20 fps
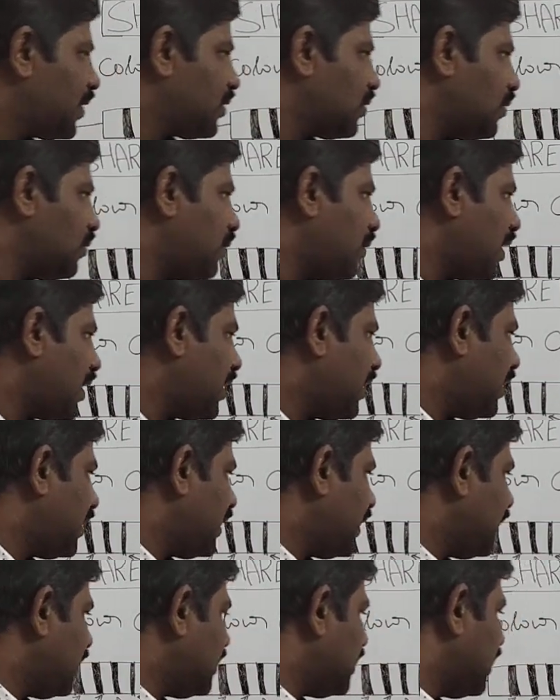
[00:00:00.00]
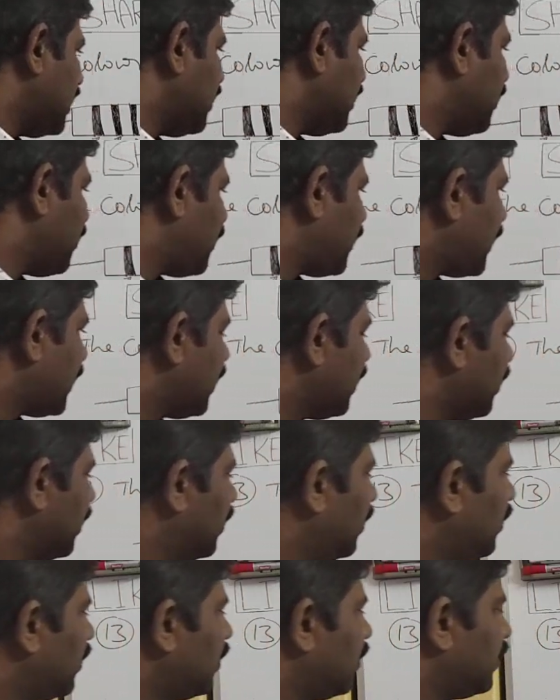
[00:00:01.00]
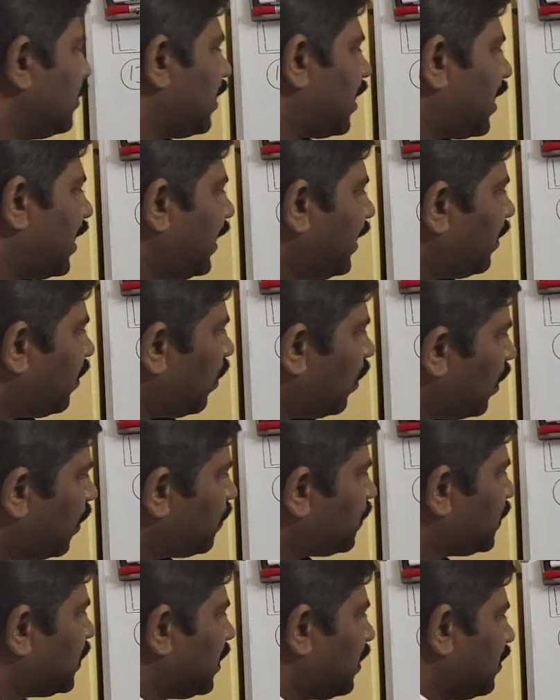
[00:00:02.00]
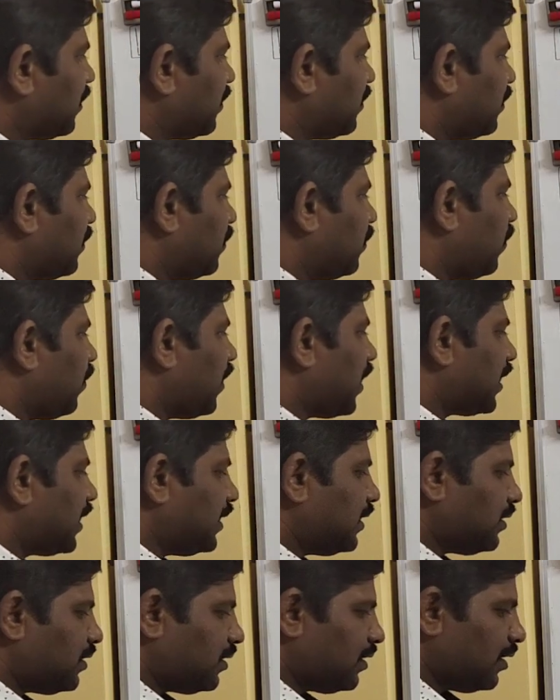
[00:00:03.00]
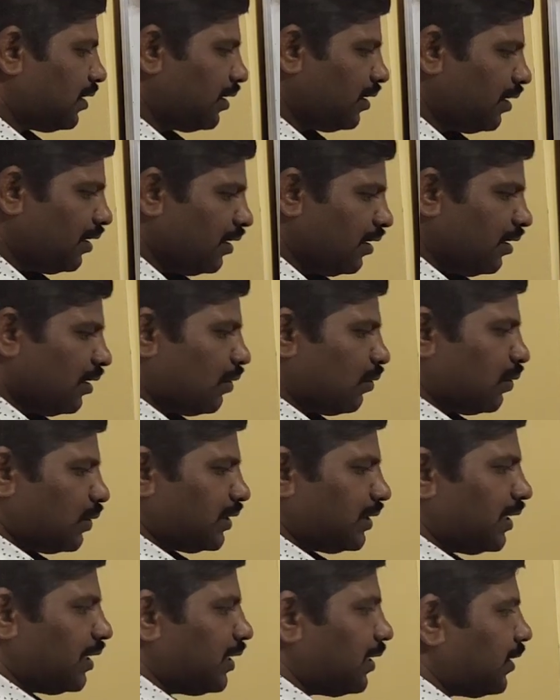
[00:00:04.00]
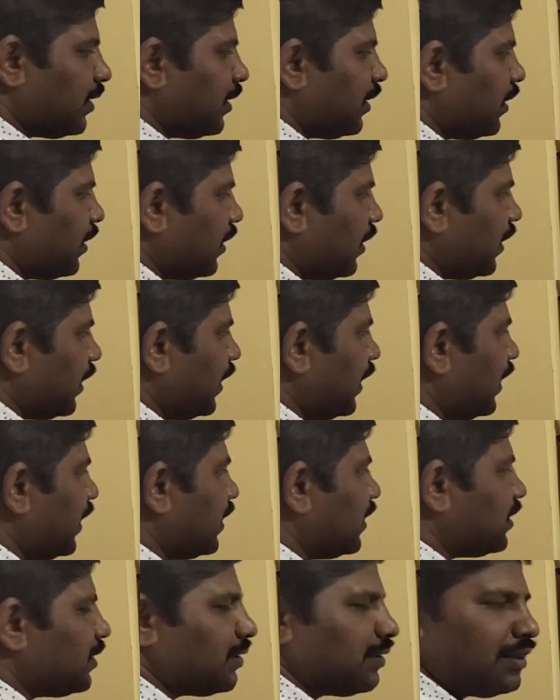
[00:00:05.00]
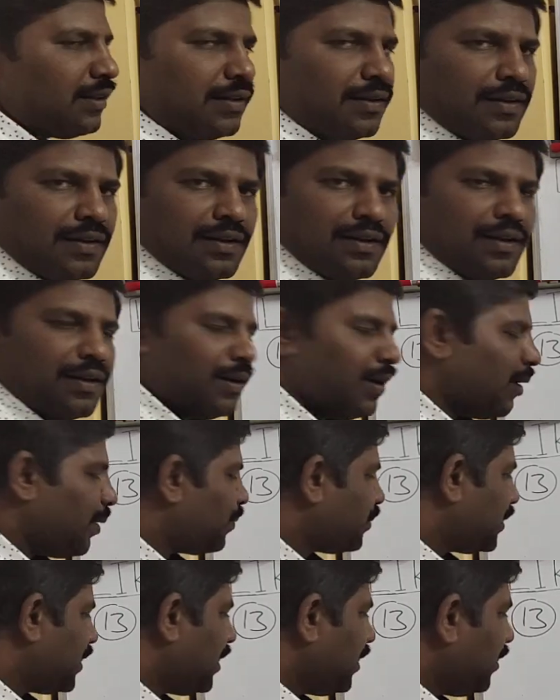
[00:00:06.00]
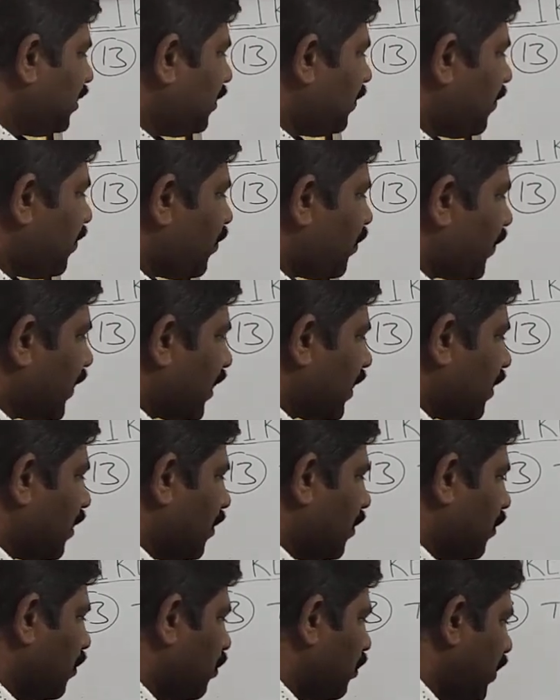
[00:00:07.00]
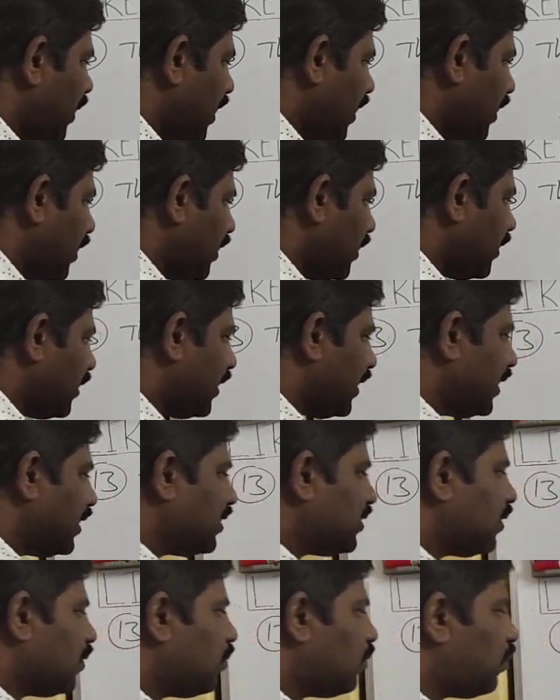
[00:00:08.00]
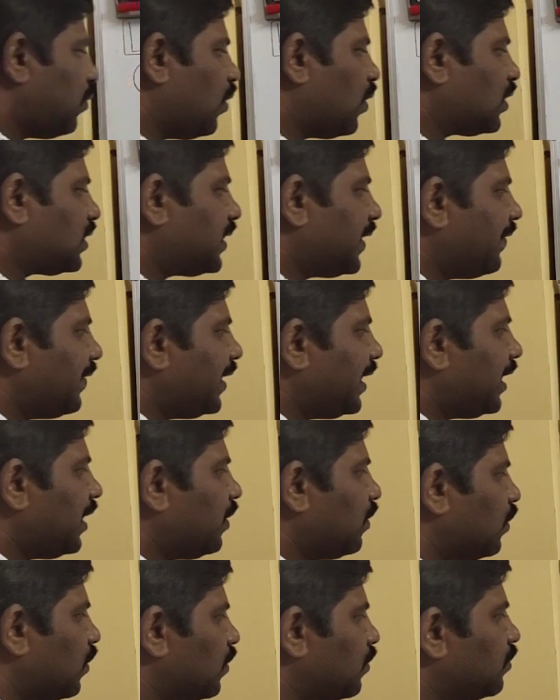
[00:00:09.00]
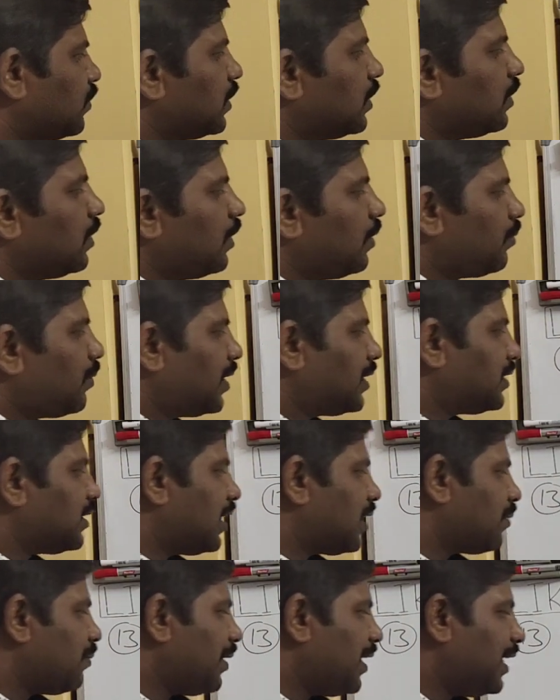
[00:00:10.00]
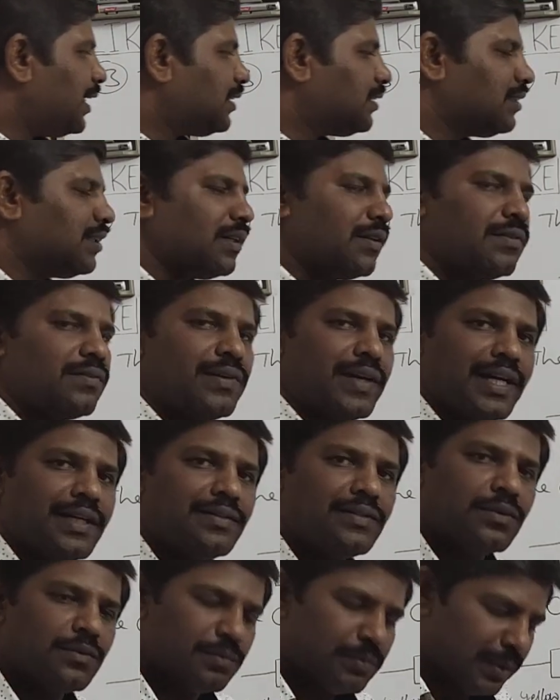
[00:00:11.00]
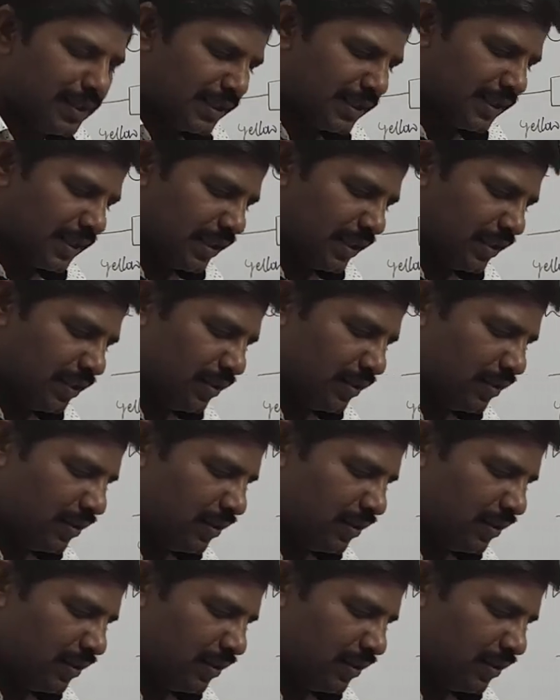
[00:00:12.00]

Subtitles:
So for that reason, the right option for this question is option B, that is 470 ohm plus or minus 5%.